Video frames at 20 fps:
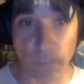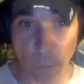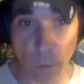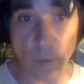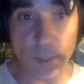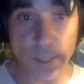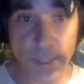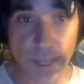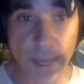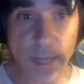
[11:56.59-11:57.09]

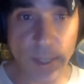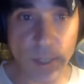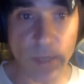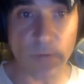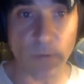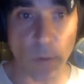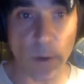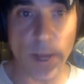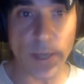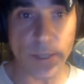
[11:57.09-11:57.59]
fully tested
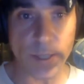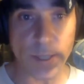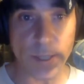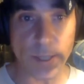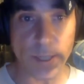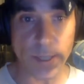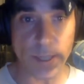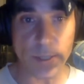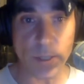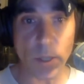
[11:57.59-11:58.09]
for
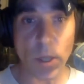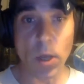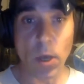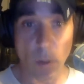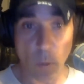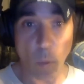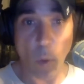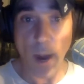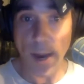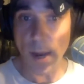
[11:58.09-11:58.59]
STDs,
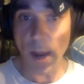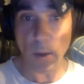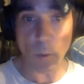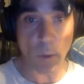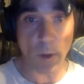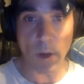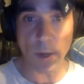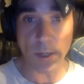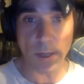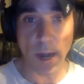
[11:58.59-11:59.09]
why not
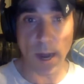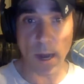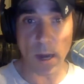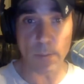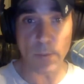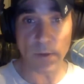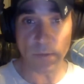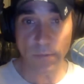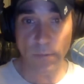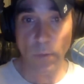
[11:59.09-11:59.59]
wear a condom
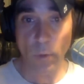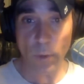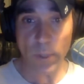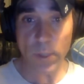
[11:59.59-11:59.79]
that fully